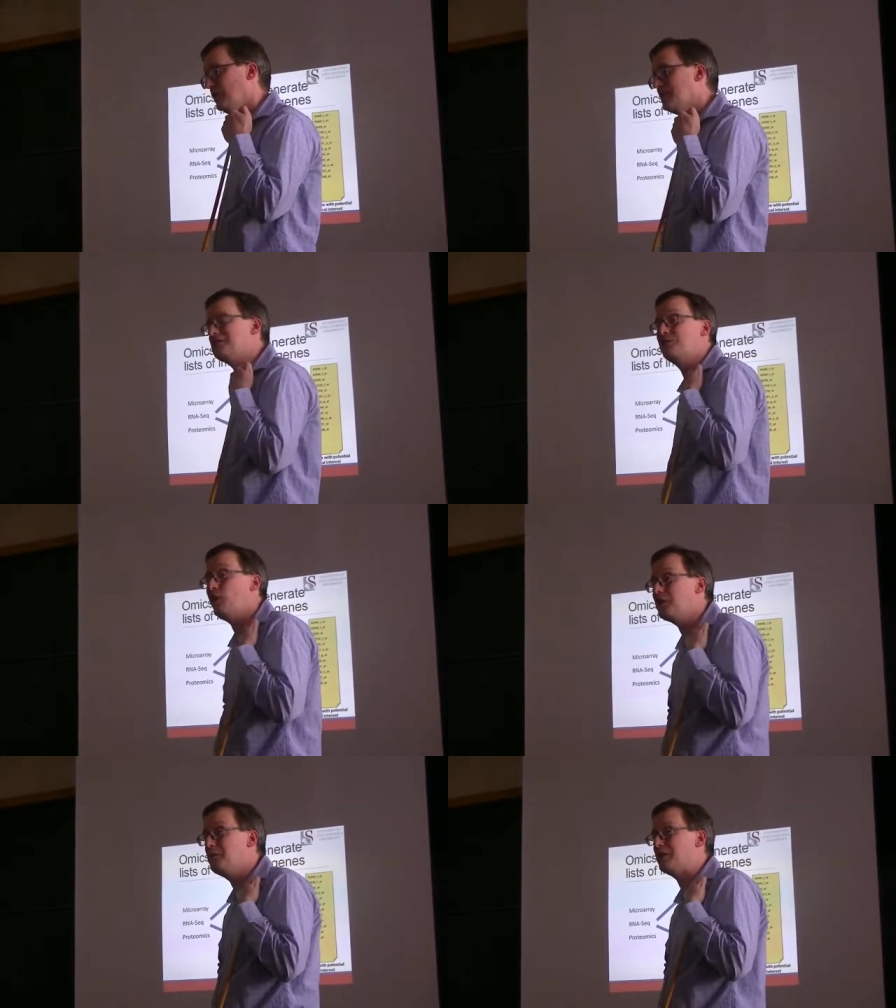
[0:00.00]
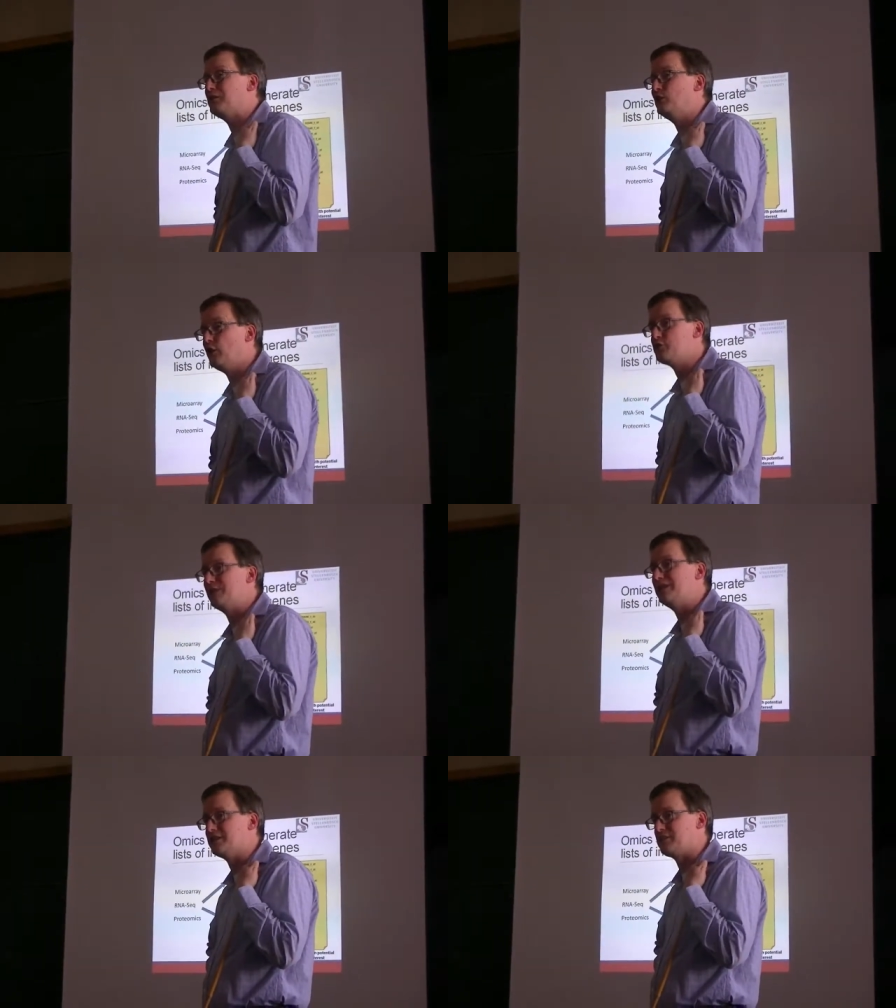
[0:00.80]
let's talk about the
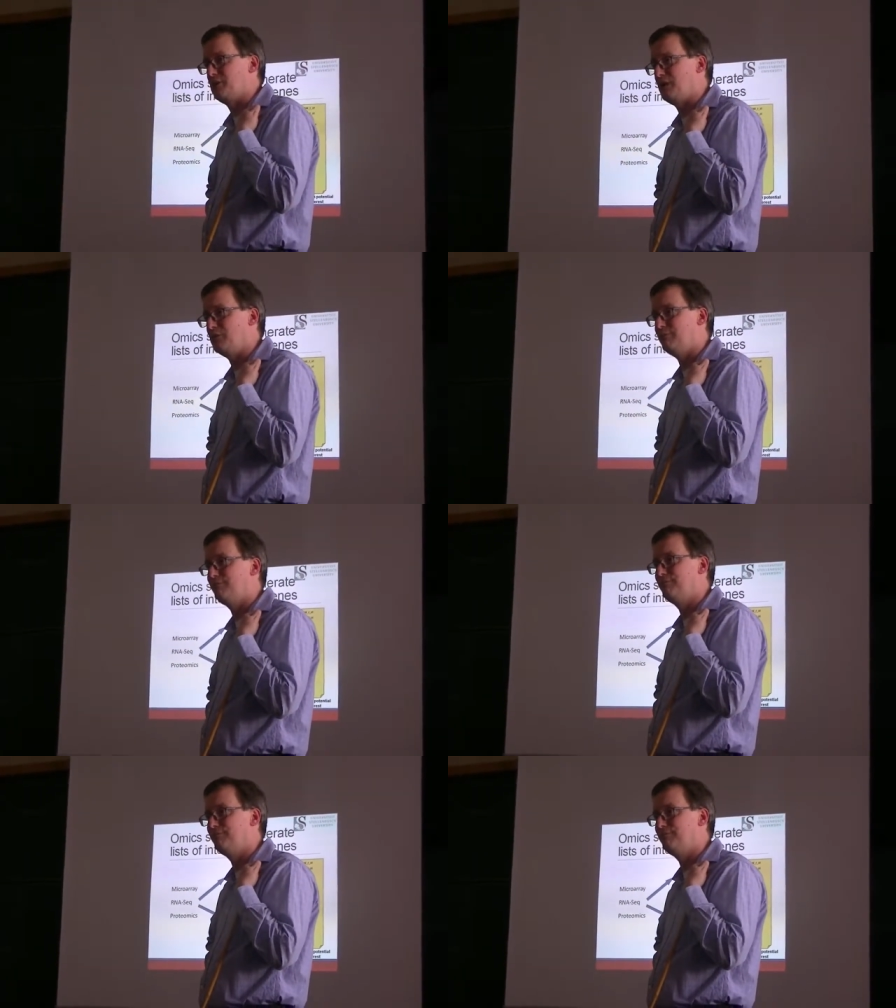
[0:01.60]
laundry list problem.